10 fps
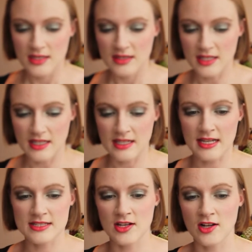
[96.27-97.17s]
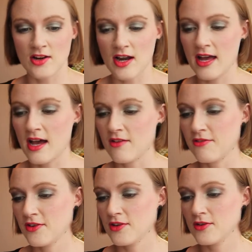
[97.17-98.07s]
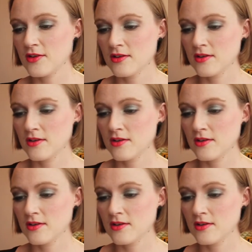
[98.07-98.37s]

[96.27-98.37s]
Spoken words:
The next colour I have for you,